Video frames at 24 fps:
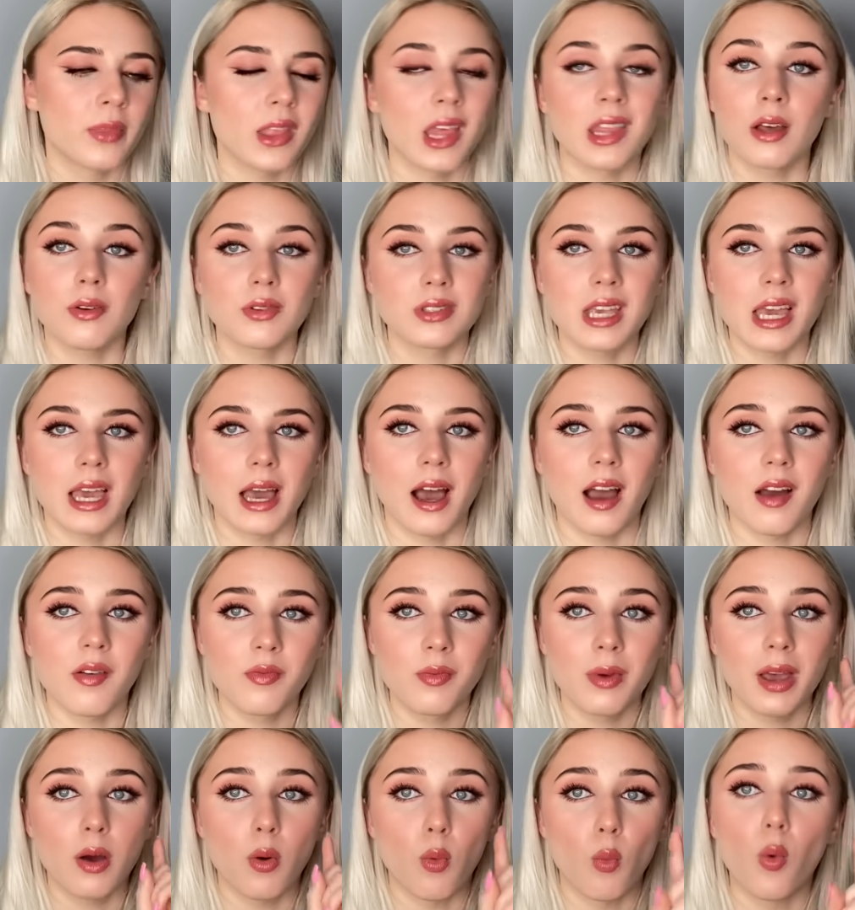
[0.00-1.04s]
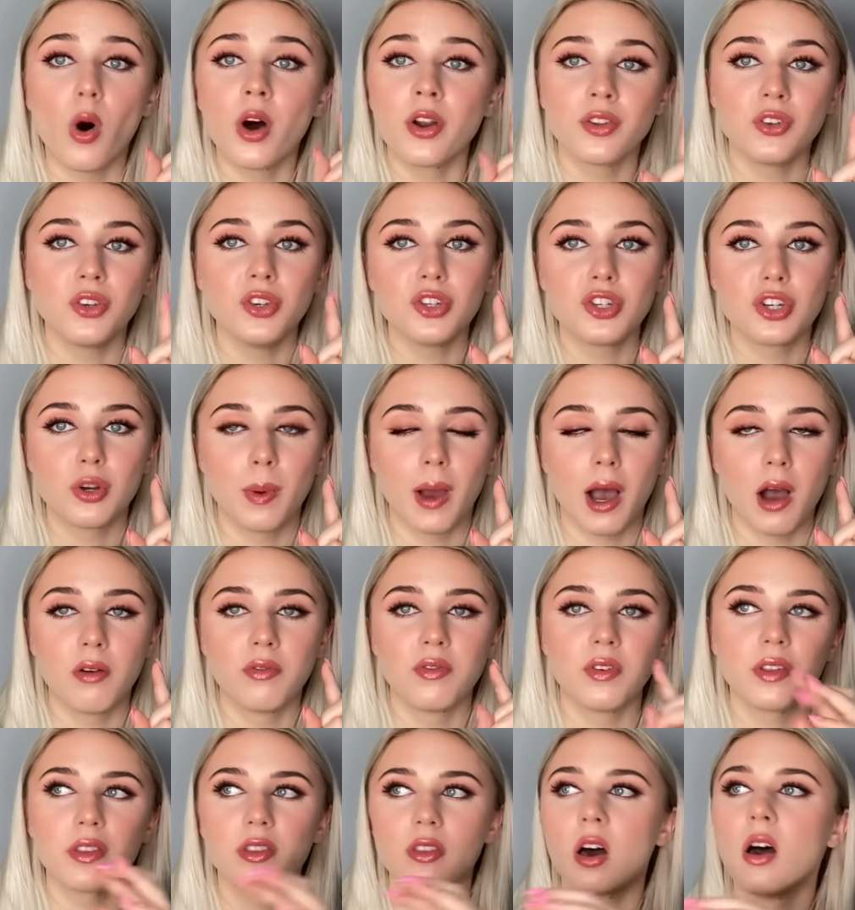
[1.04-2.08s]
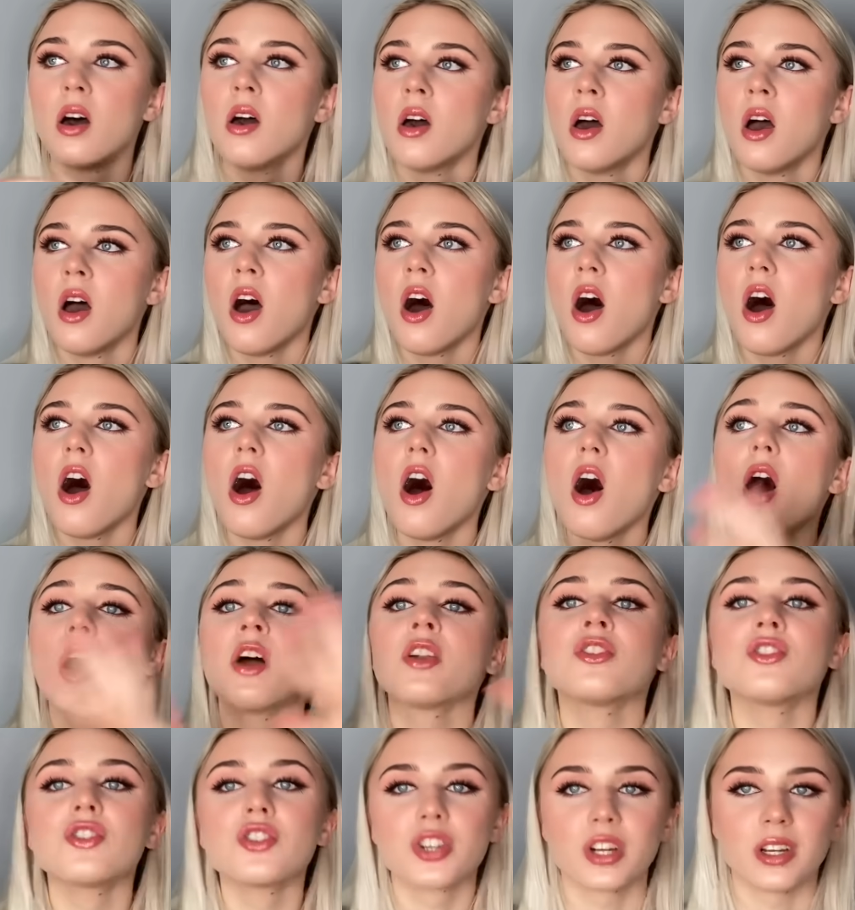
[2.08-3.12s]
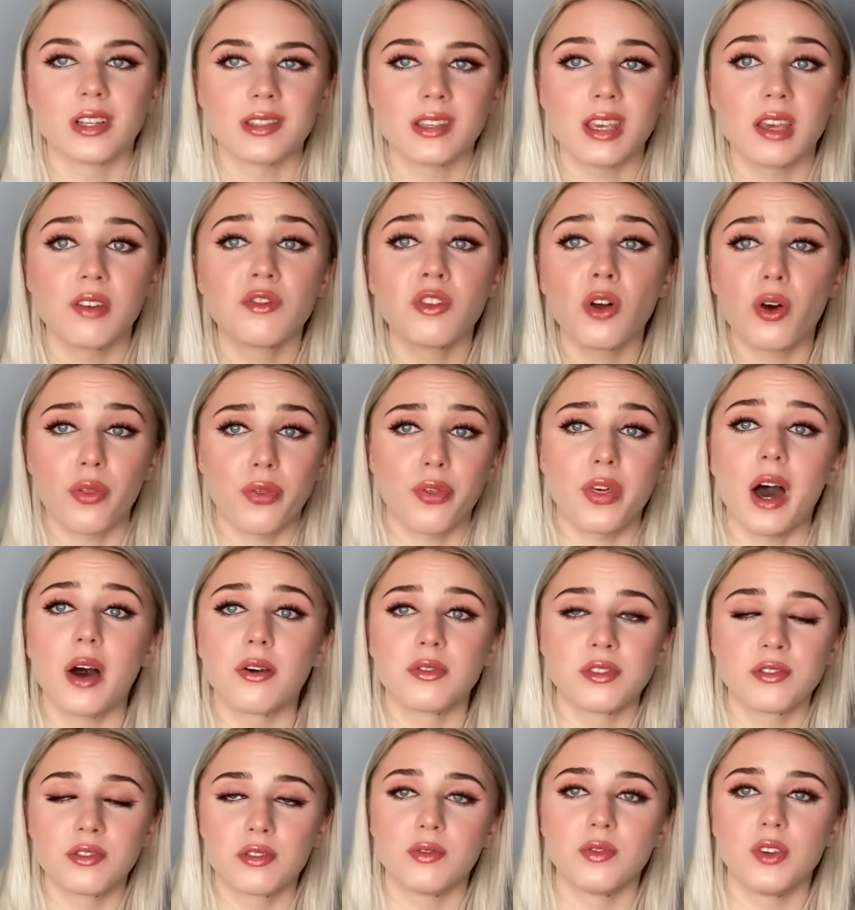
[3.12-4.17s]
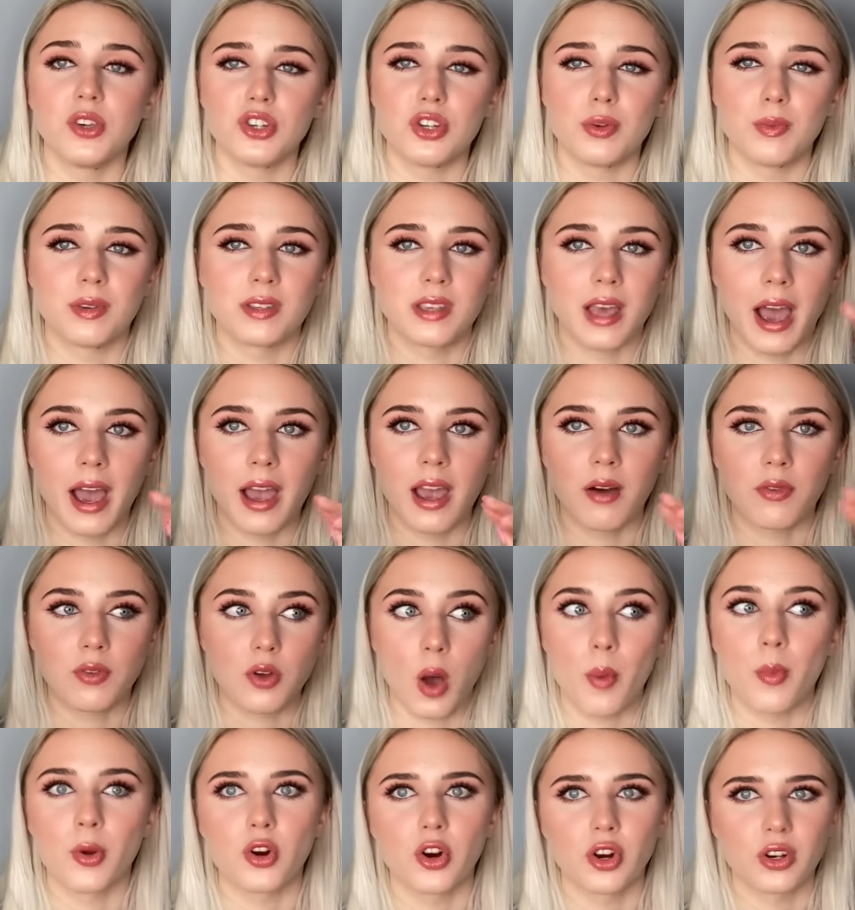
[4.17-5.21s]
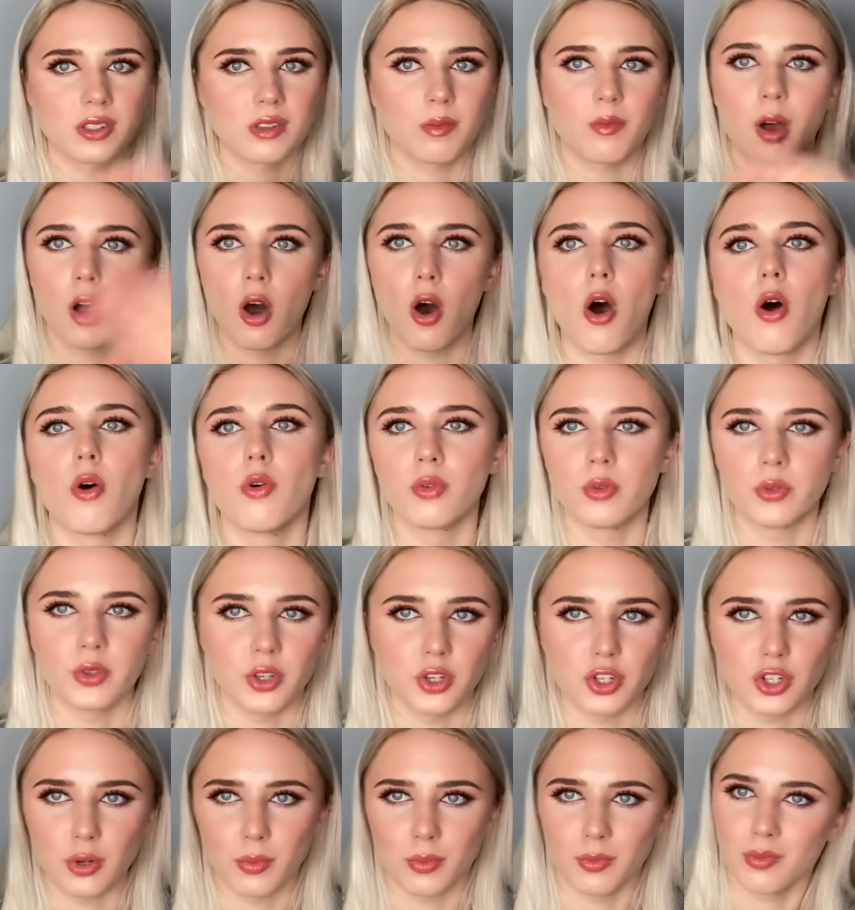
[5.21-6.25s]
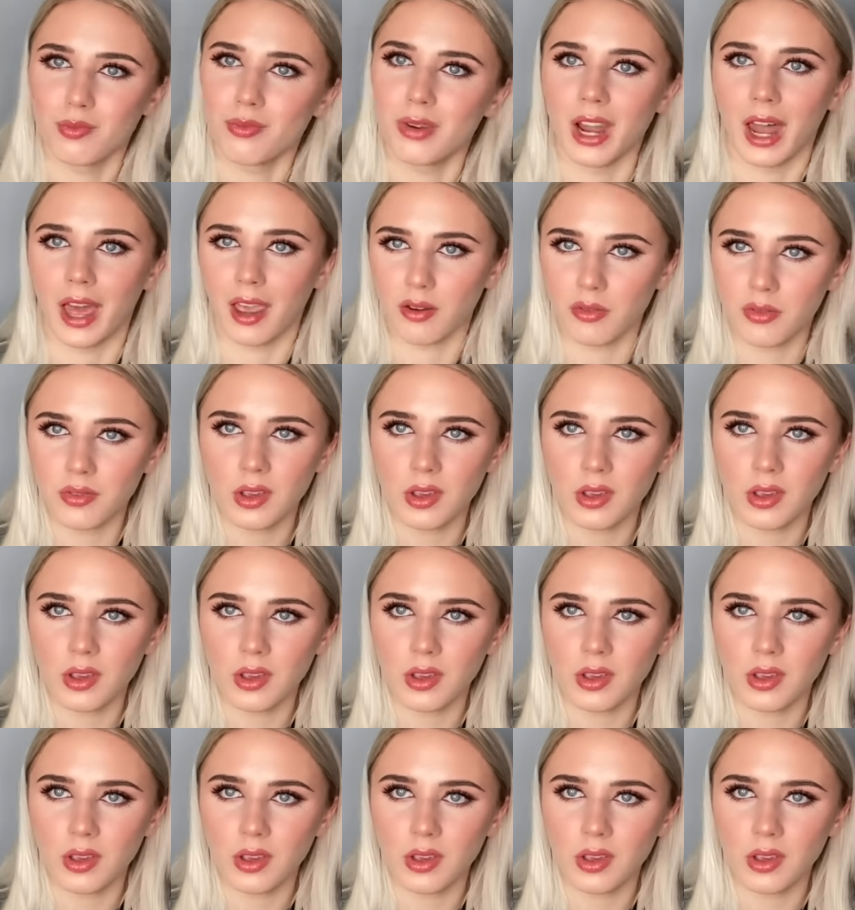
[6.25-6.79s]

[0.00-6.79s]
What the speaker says: And that was it. I've met one YouTuber out of the hundreds, if not thousands of YouTubers I have come across in my whole YouTube life.